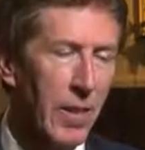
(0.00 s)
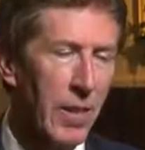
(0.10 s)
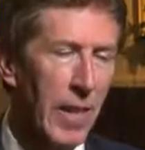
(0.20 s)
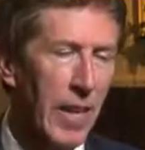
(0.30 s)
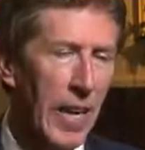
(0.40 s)

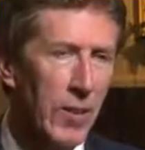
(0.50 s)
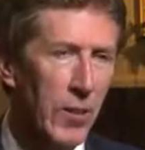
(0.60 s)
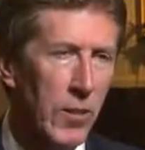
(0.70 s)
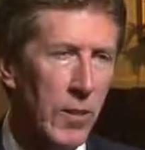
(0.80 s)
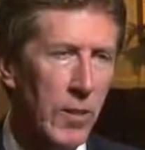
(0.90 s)
that I
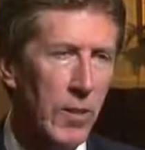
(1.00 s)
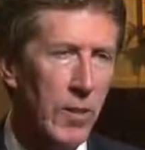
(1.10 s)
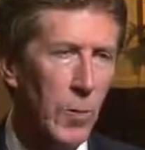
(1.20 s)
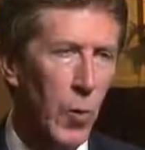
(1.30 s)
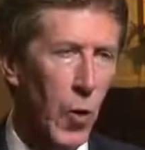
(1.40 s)
handled it
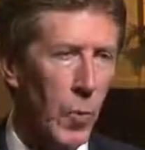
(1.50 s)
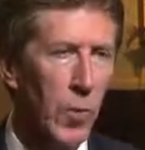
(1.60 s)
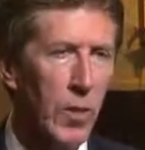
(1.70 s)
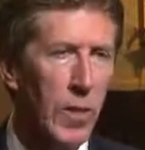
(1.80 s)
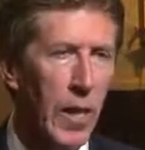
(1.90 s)

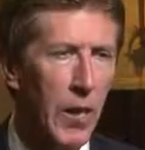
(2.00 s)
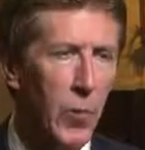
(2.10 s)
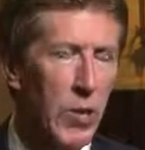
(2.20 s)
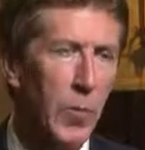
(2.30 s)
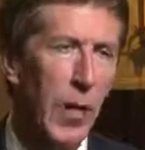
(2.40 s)
properly
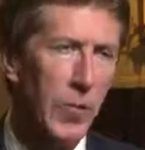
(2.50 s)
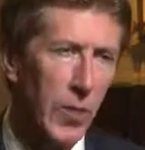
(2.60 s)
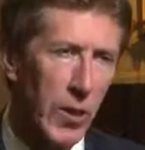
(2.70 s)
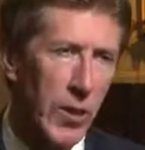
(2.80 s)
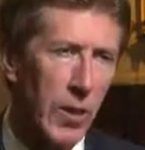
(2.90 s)
and
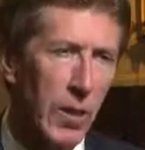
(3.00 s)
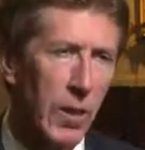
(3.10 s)
respectfully.